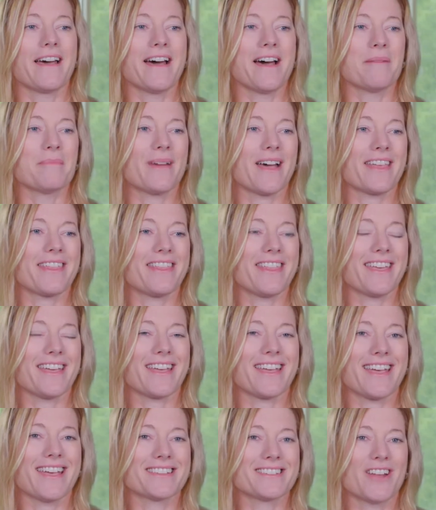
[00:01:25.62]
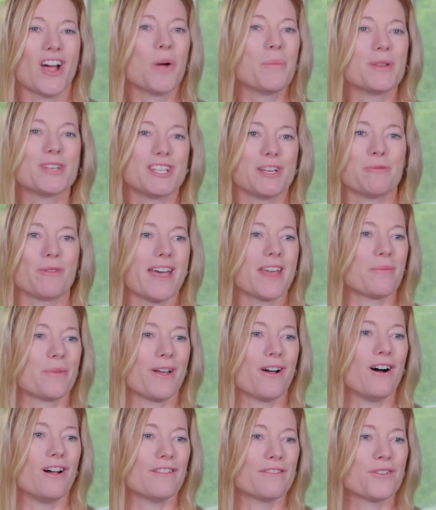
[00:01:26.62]
Um, I think as an OBGYN,
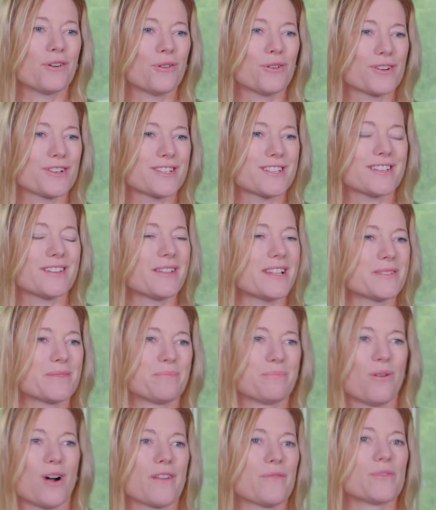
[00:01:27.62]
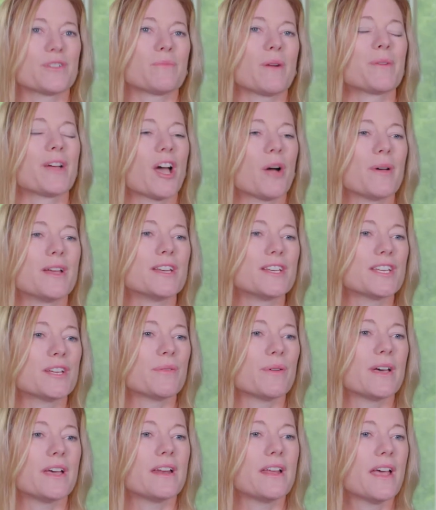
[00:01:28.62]
we all, of course, that's part of the reason why we go
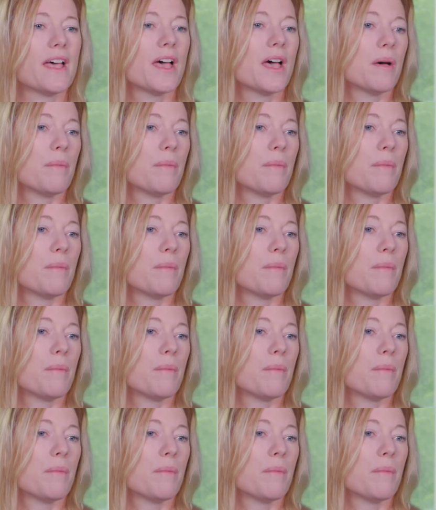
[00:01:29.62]
into it.